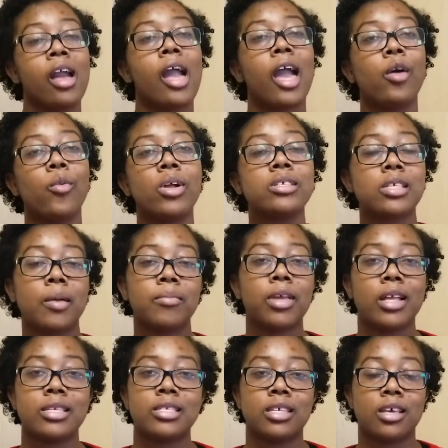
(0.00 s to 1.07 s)
And once I'm
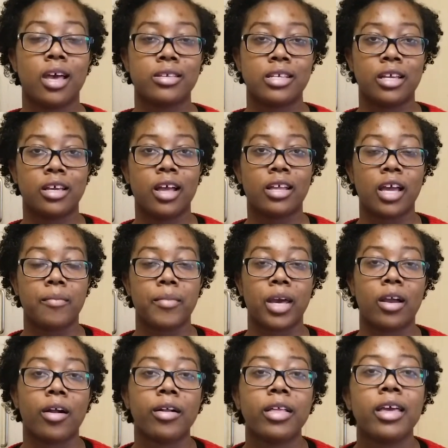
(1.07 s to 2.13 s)
done cutting up my
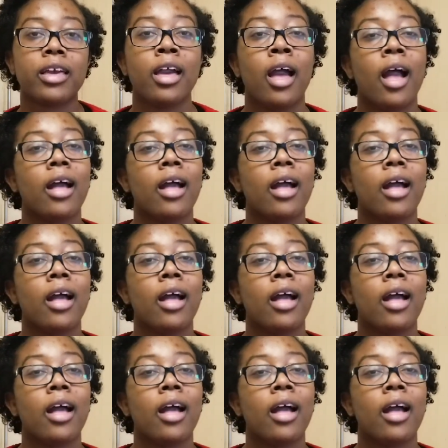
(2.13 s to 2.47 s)
garlic,